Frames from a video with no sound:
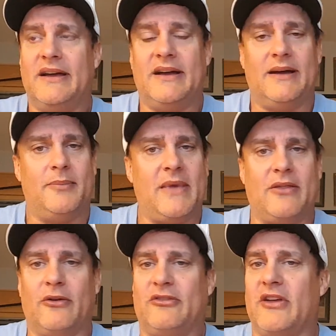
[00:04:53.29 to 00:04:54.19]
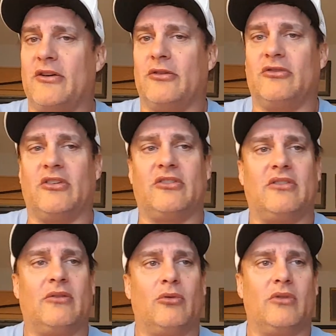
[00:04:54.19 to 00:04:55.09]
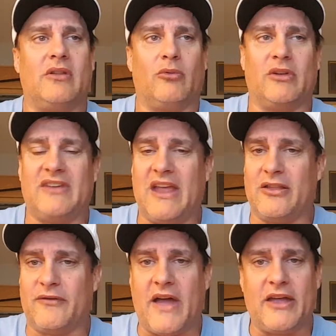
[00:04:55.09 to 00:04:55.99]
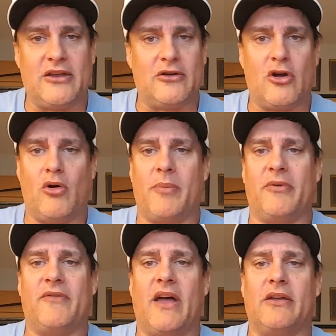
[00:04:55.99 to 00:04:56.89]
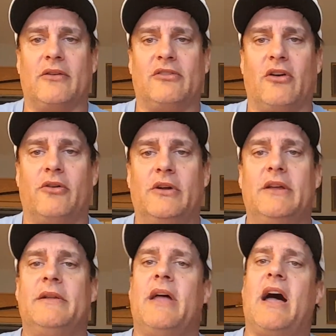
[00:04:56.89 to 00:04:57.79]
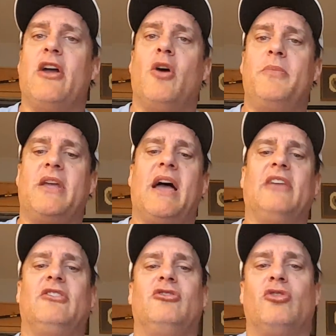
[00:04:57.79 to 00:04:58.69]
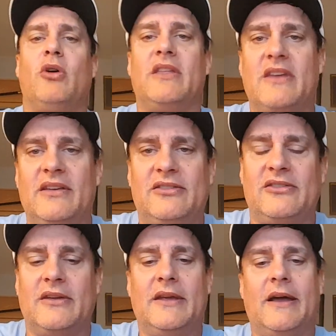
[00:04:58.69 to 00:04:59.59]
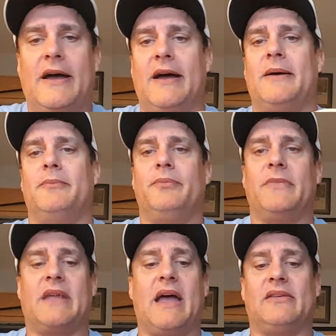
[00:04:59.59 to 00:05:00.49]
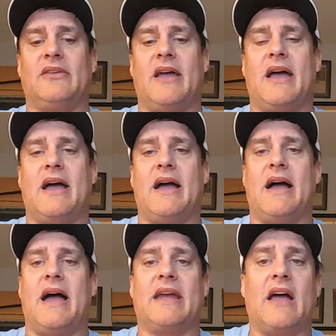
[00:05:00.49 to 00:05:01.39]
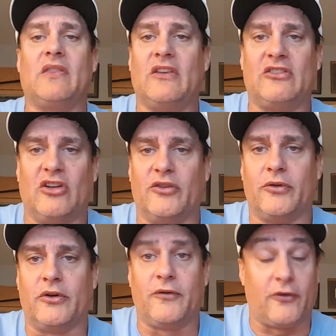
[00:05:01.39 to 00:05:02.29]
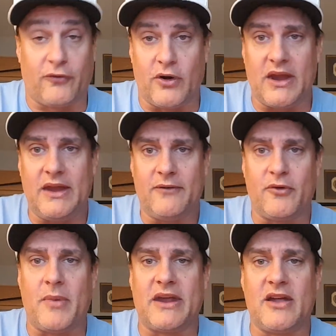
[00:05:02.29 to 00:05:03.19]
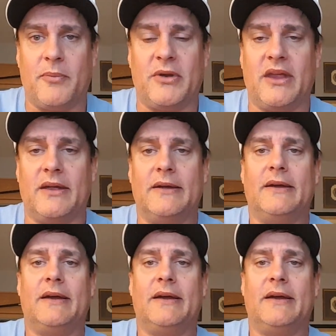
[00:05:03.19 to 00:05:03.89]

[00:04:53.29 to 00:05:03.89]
Uh, man, those suckers just retain their value and go up in value. So I hope you guys enjoyed this. Um, guys, I got this silver for free from my company.